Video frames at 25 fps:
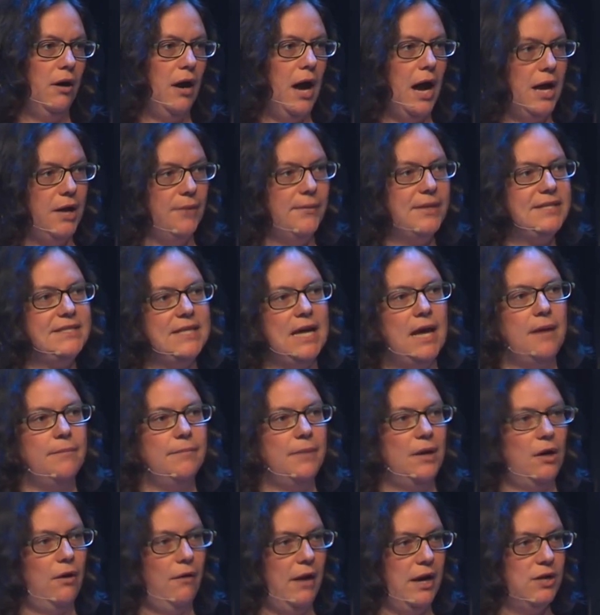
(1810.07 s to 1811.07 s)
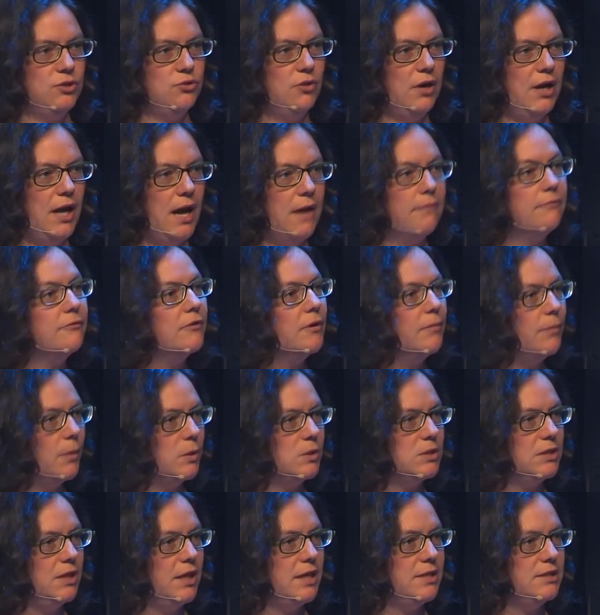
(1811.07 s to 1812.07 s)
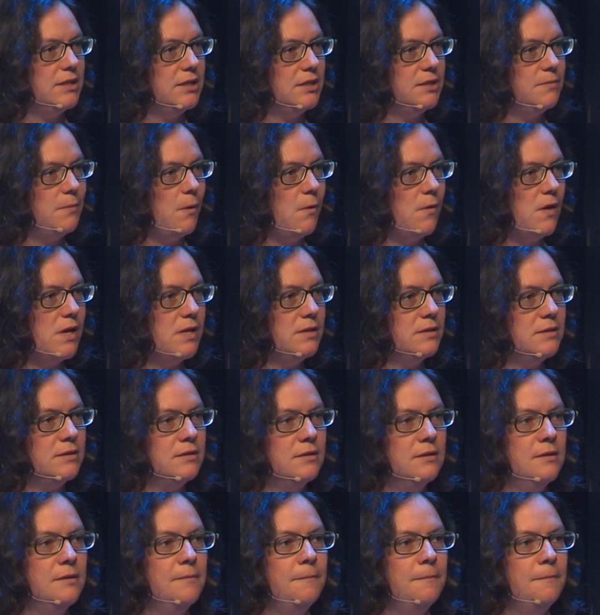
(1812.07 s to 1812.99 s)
iOS app and our Android app for a personalized experience,